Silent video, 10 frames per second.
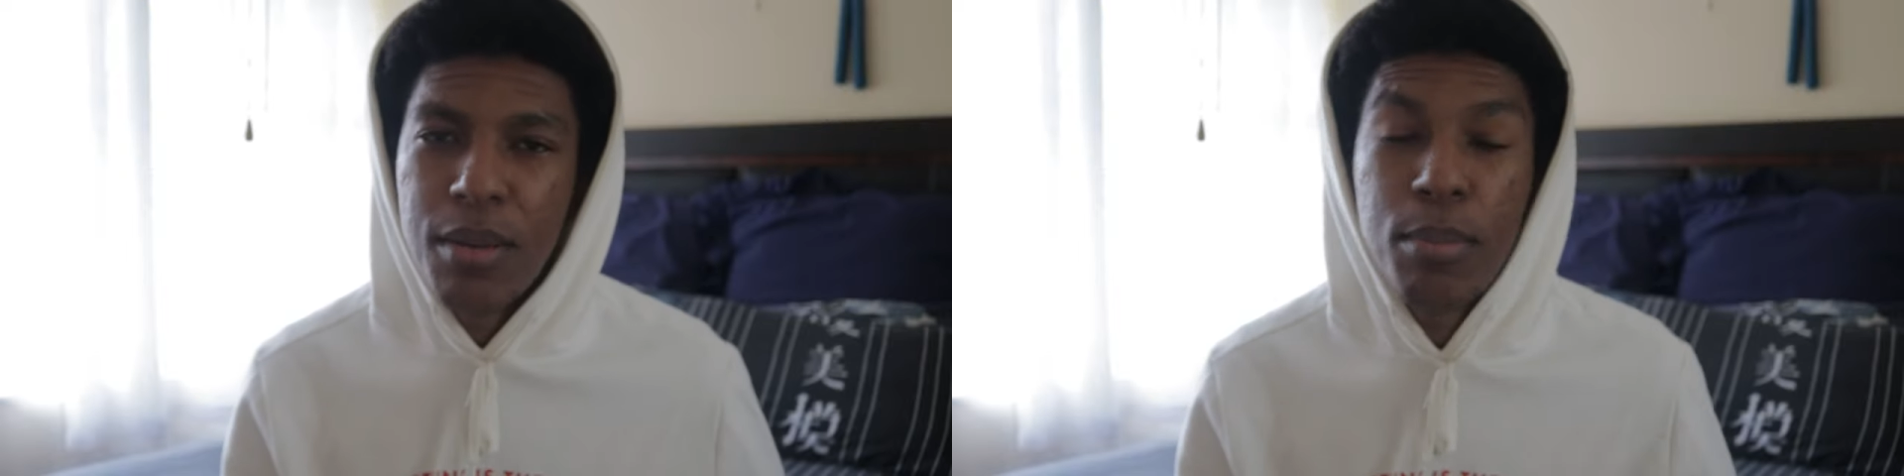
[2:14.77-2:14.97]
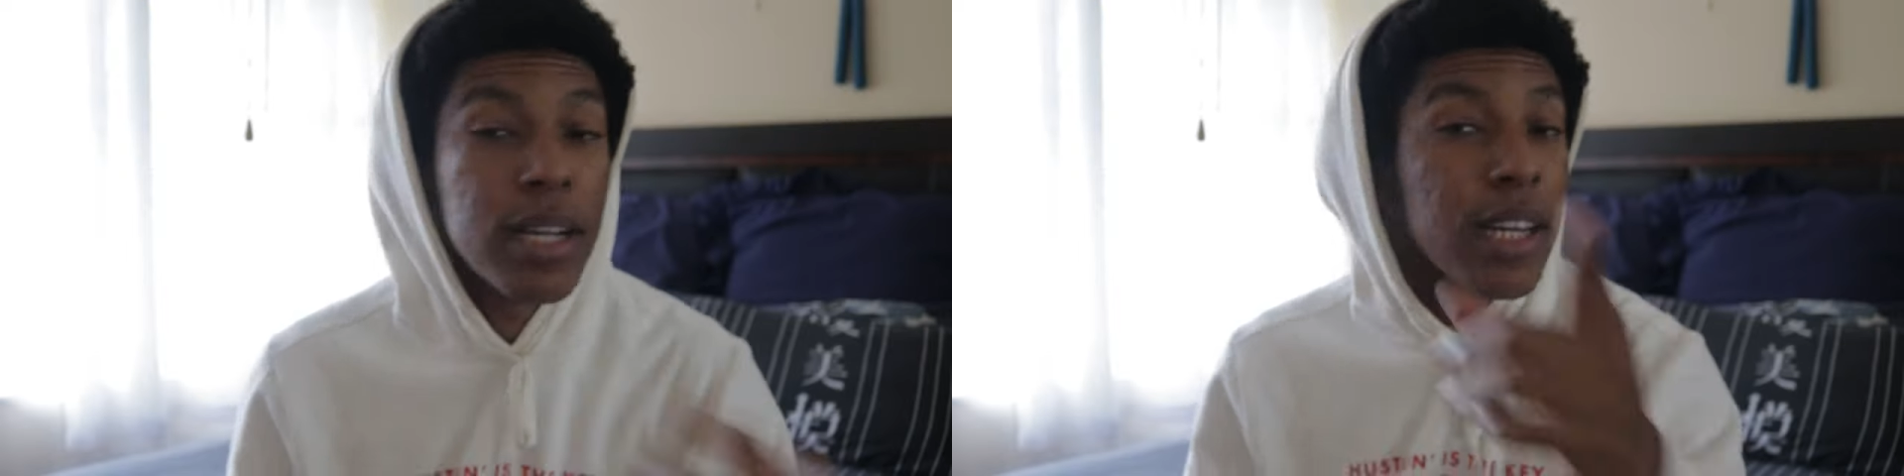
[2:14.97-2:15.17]

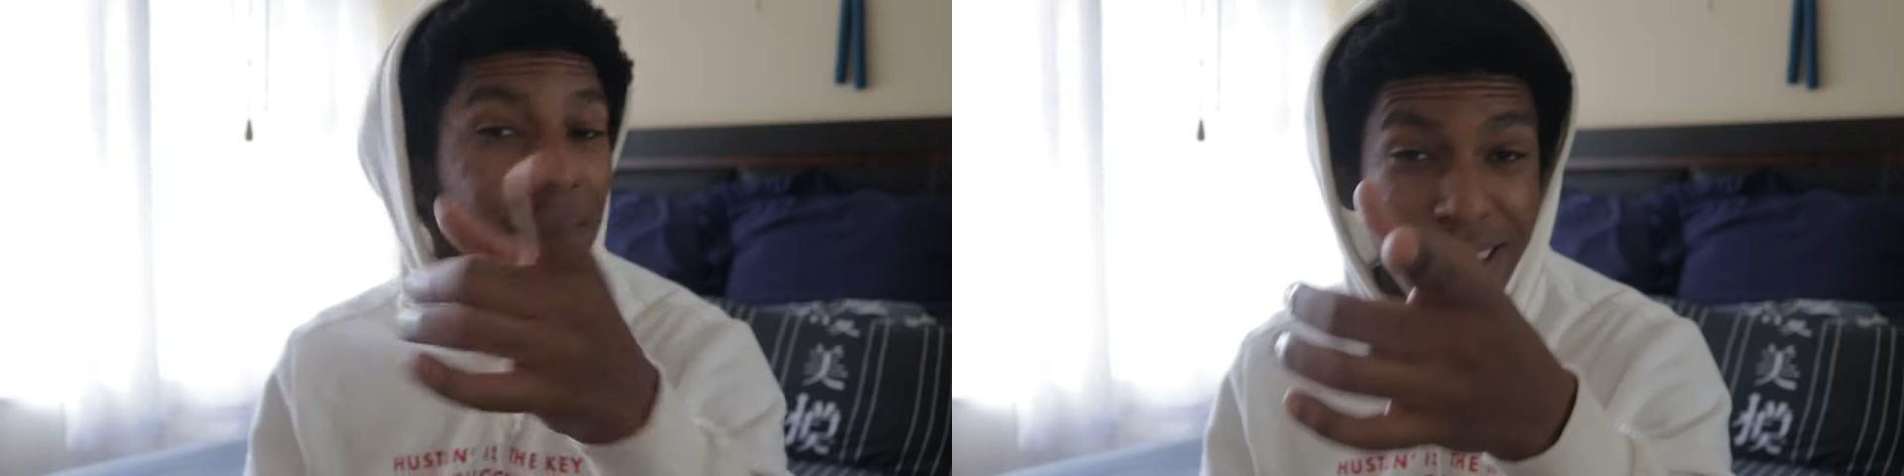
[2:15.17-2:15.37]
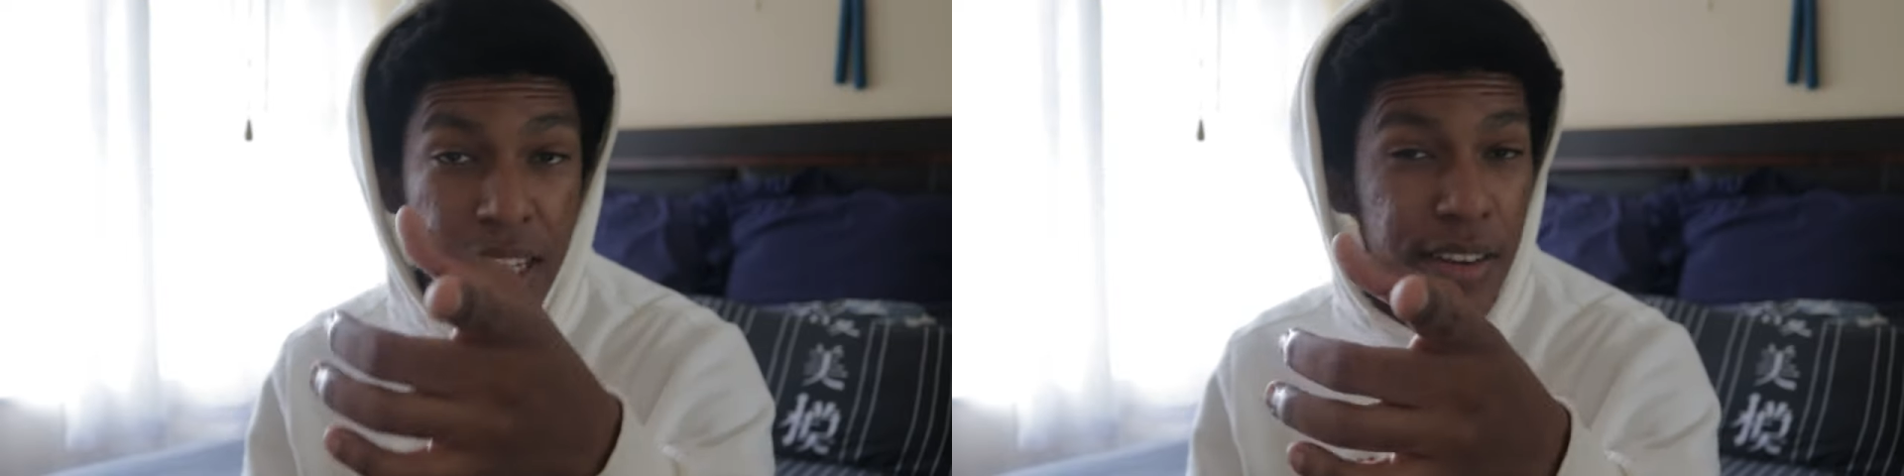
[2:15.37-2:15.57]
but
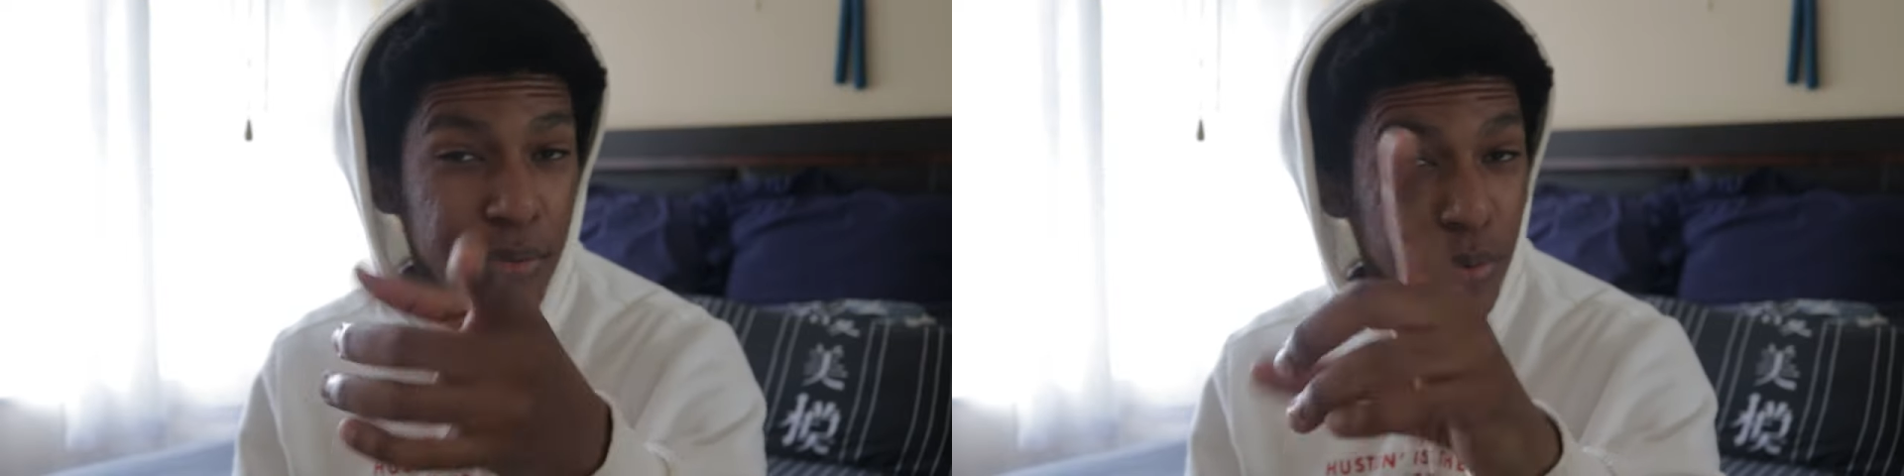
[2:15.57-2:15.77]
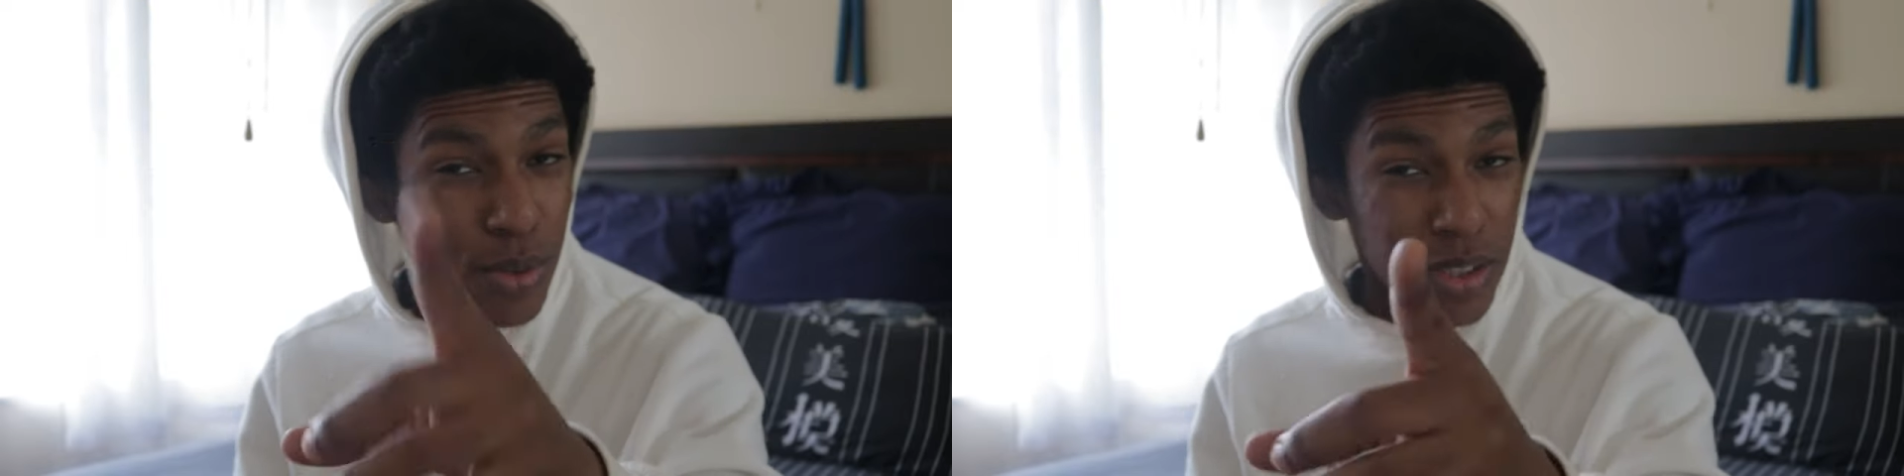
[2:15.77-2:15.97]
Indian
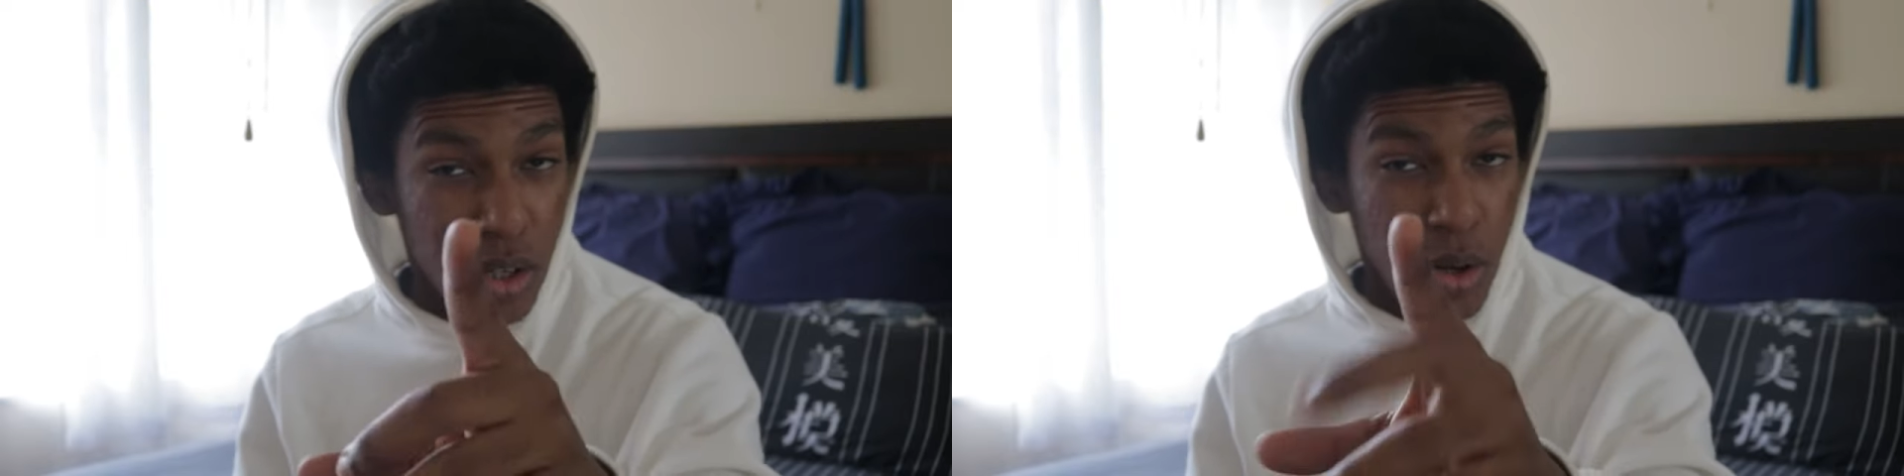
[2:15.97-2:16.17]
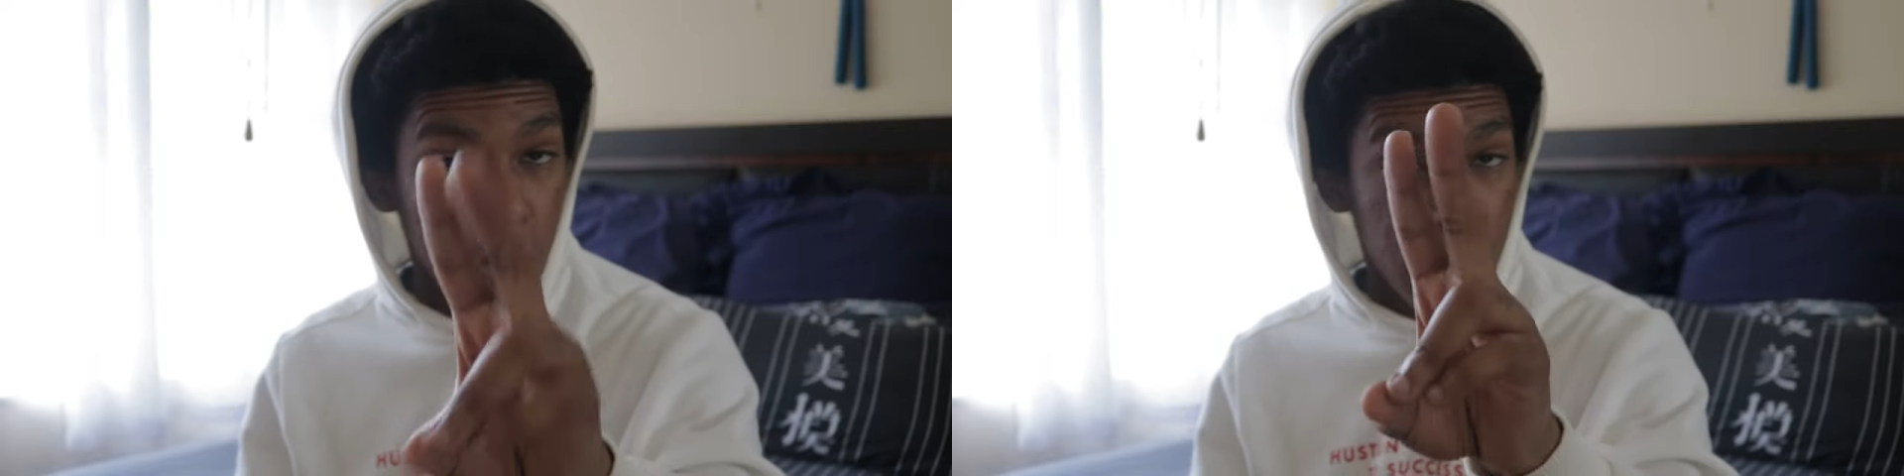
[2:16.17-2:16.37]
food is
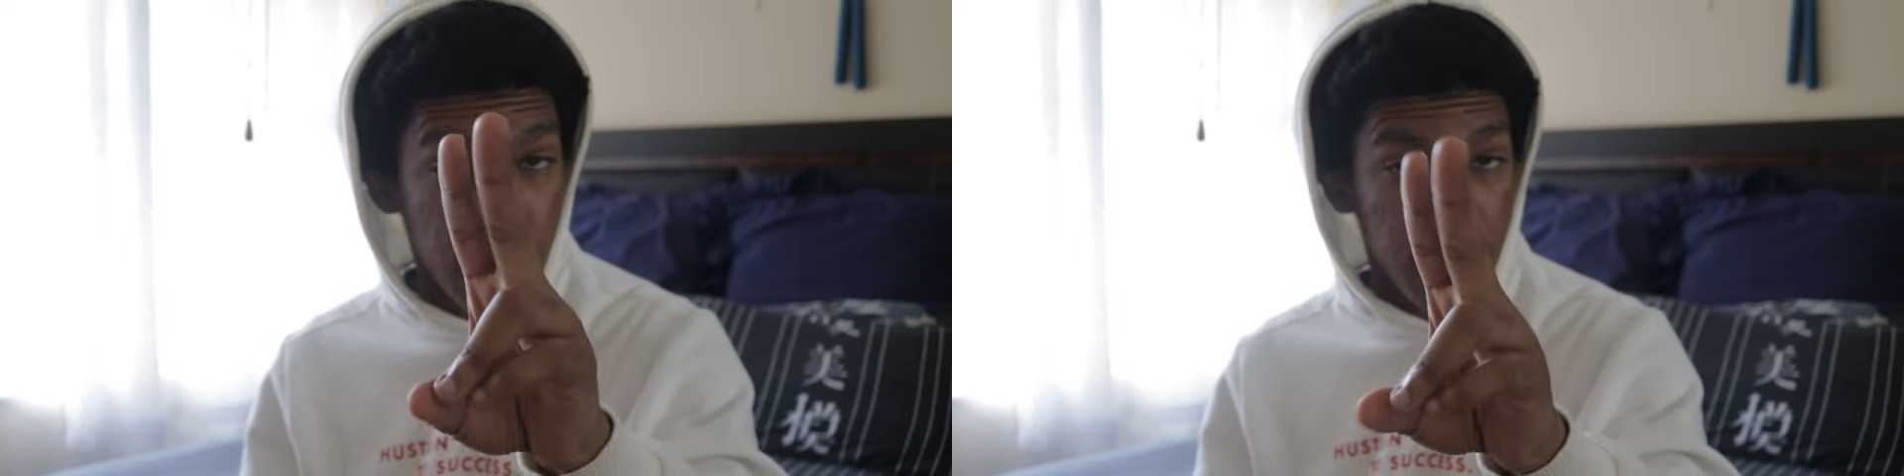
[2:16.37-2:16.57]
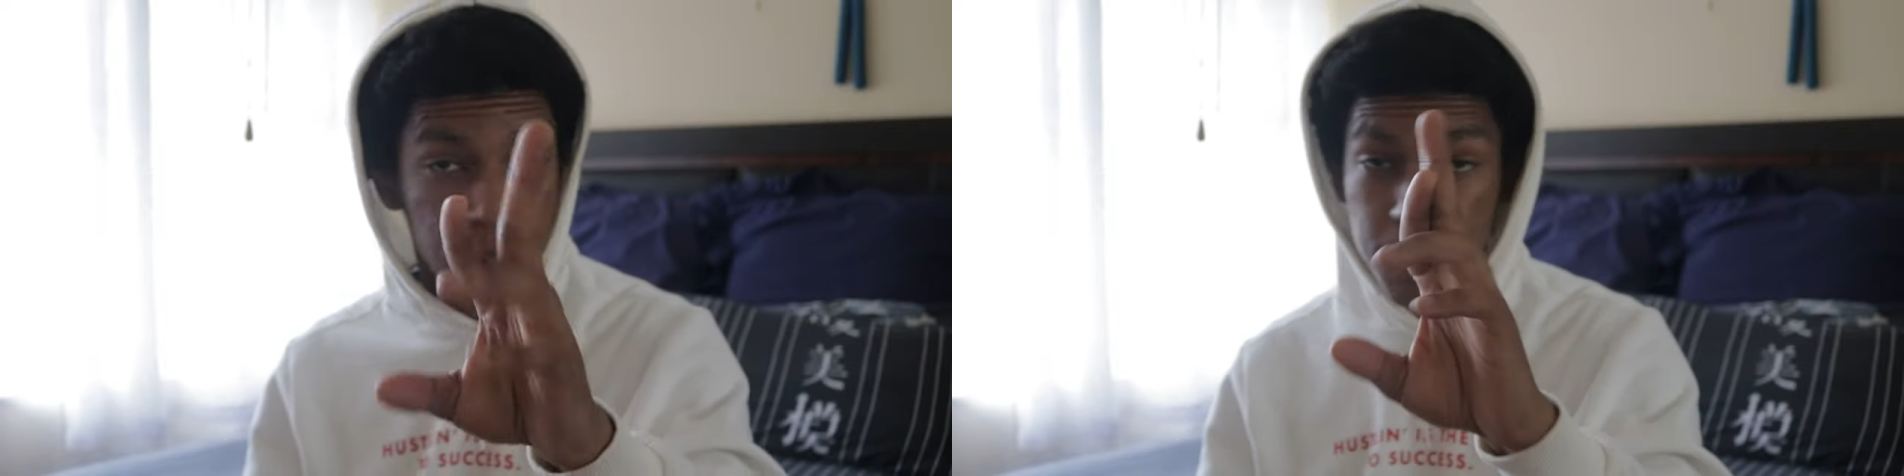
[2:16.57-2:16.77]
a close
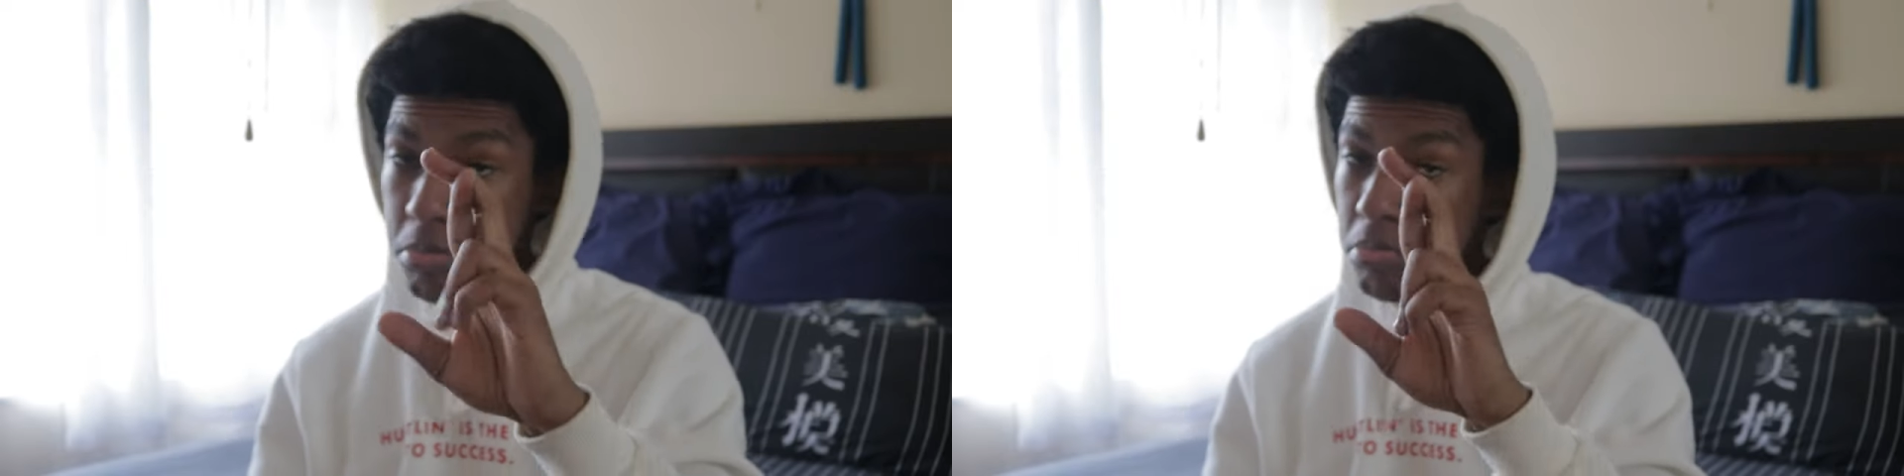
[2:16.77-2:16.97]
second.